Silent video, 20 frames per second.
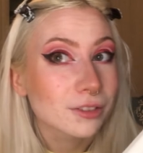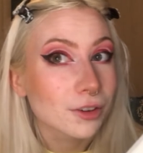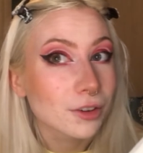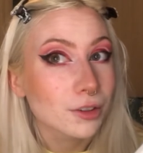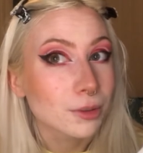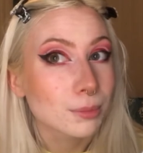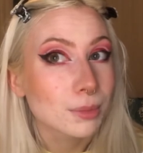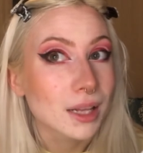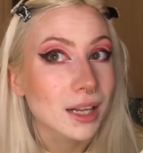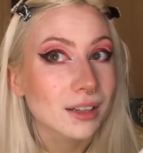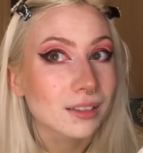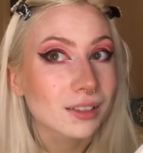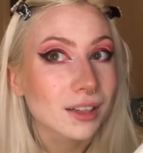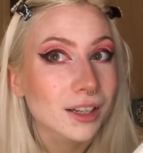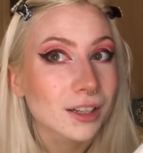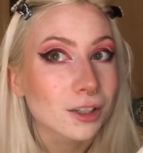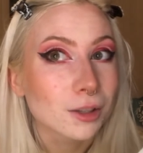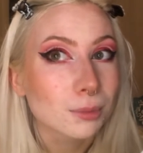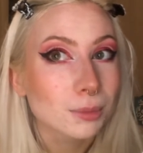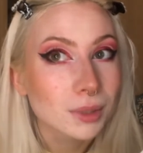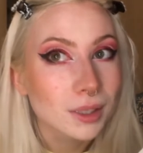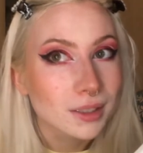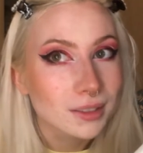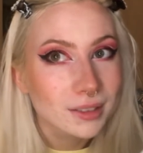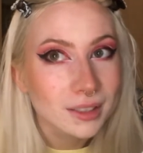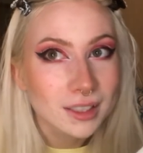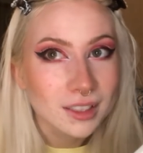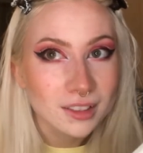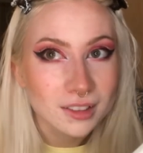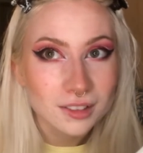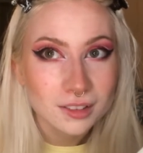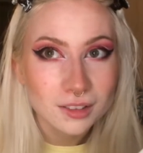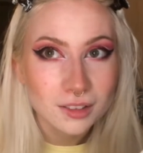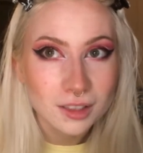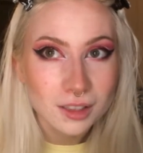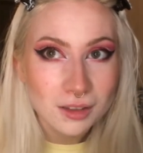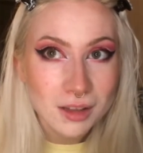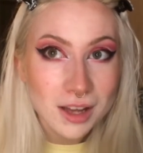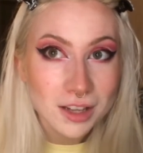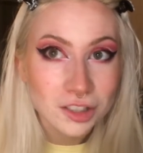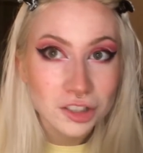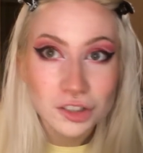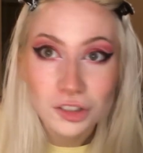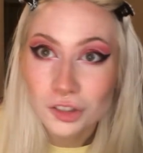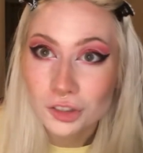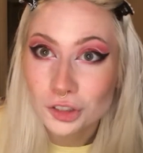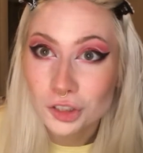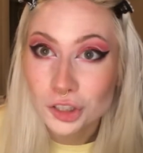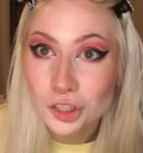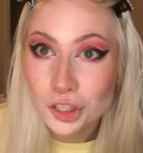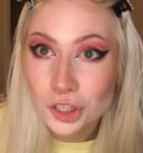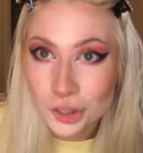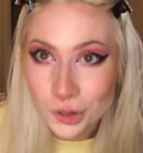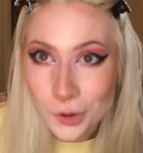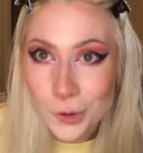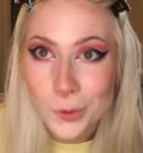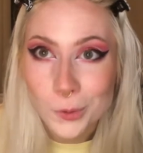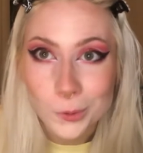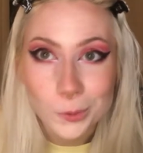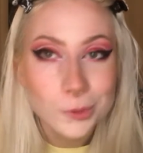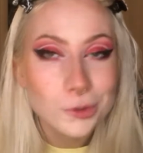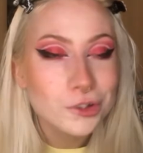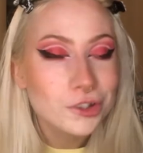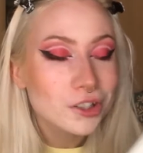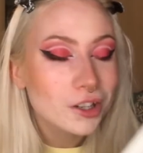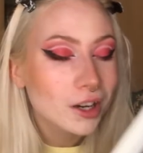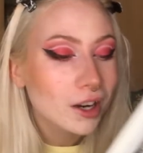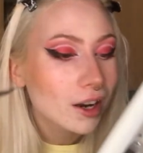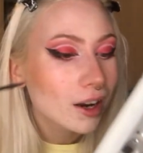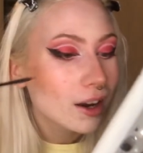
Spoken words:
of all the black liner, plus like the lashes are huge.